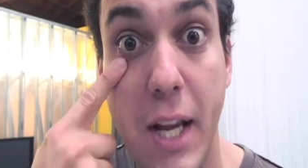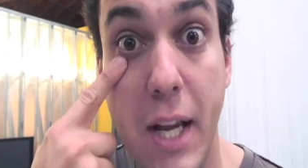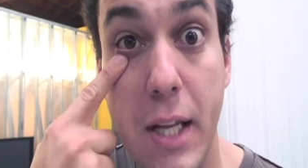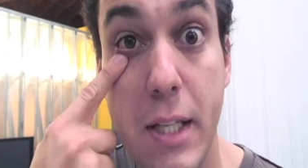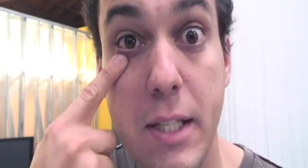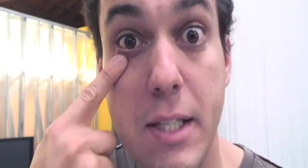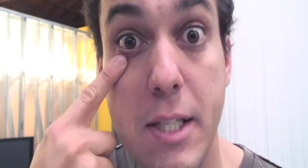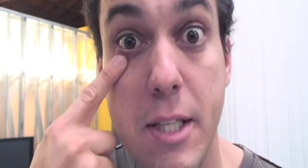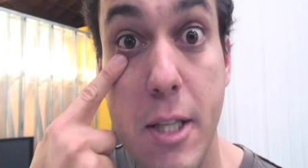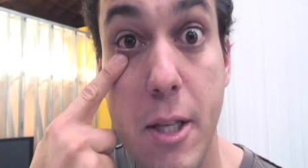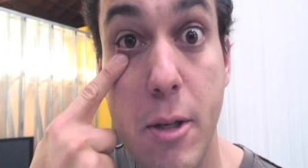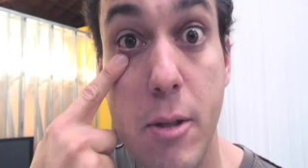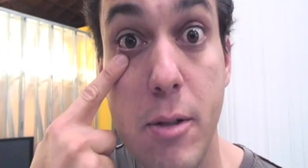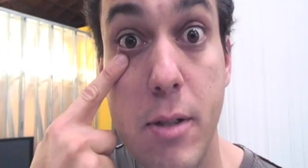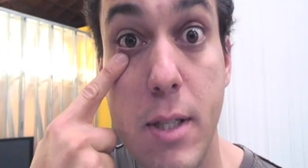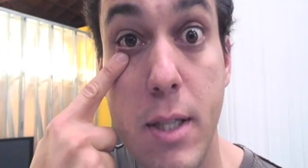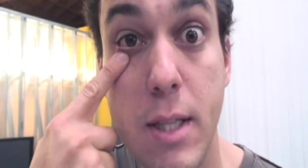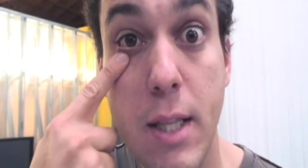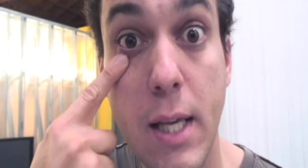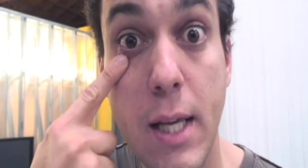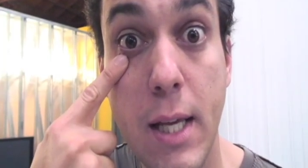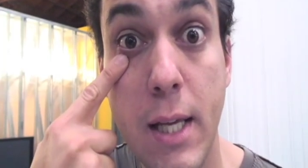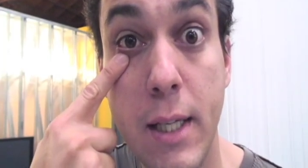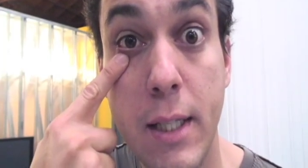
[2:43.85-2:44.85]
It's those
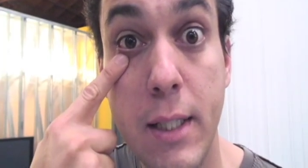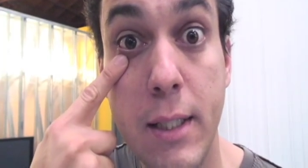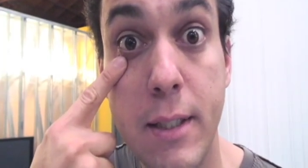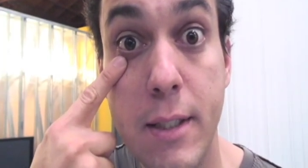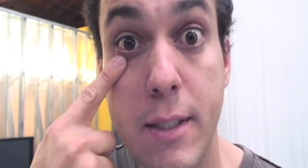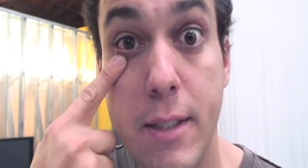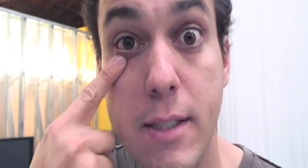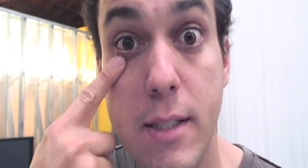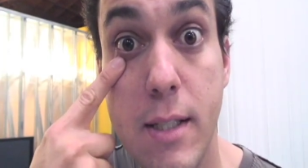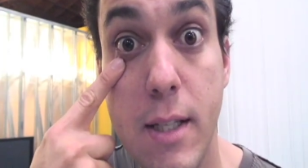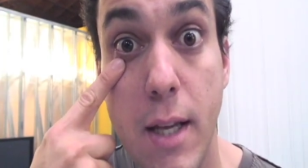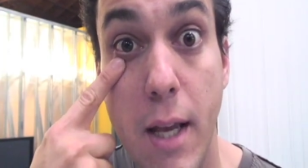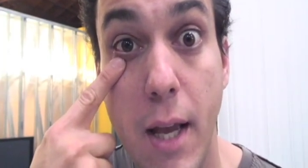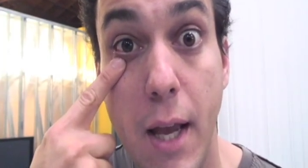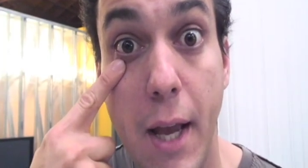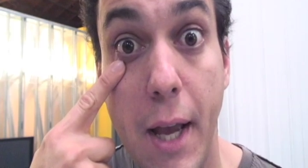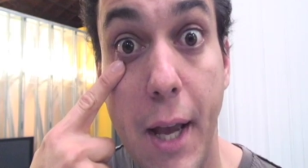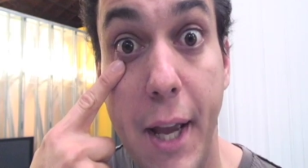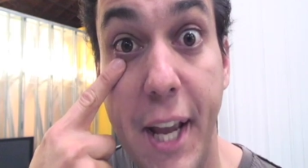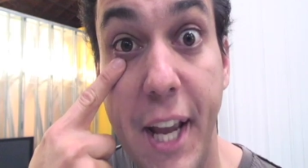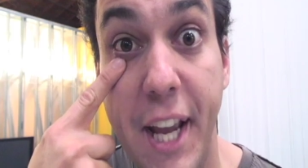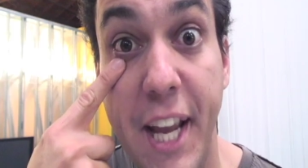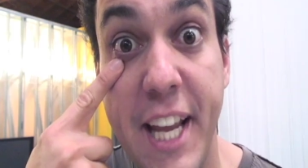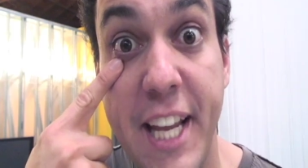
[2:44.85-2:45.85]
things
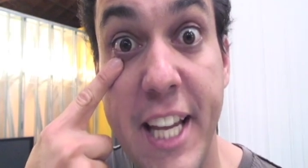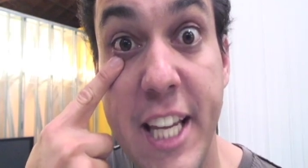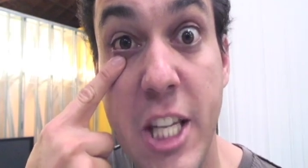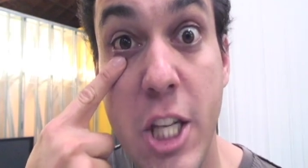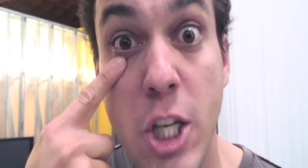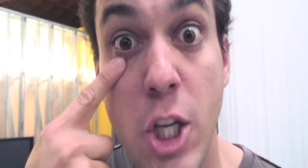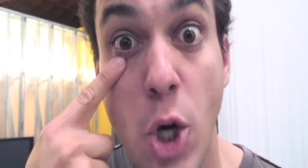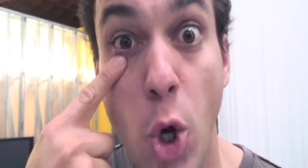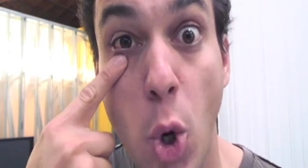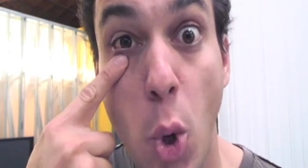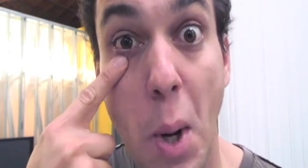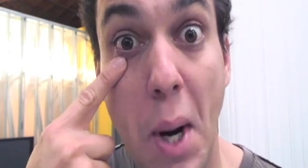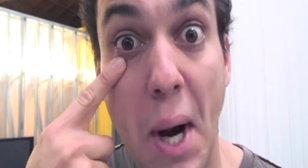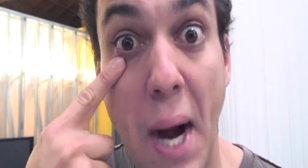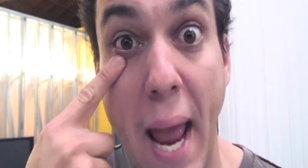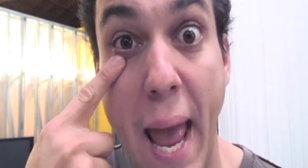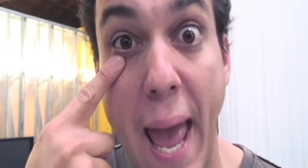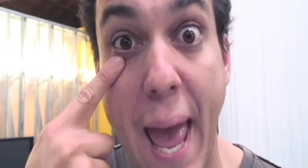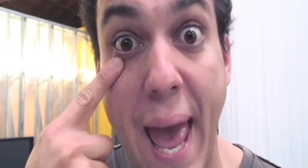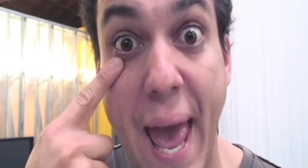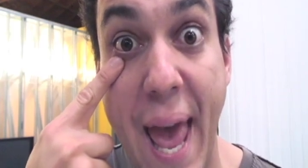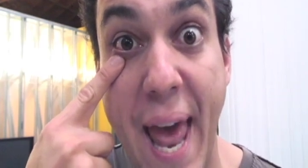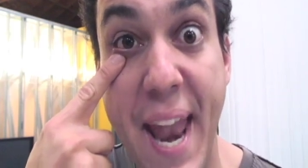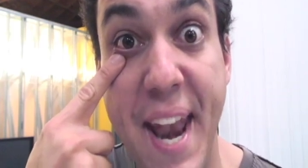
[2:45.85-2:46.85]
in your
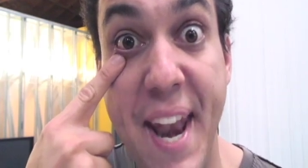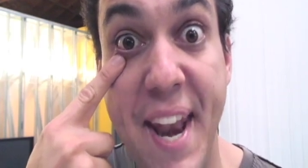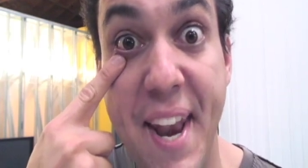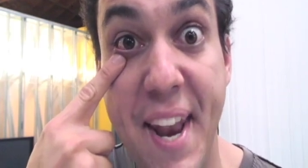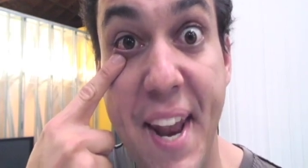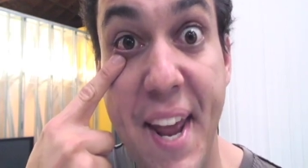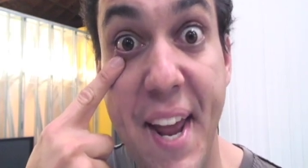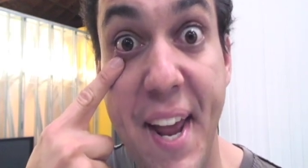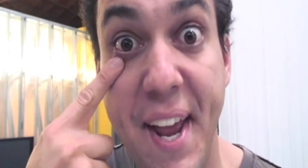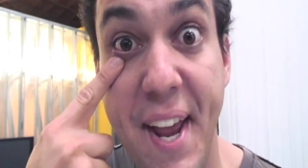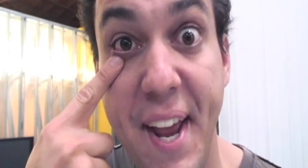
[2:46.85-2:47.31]
head.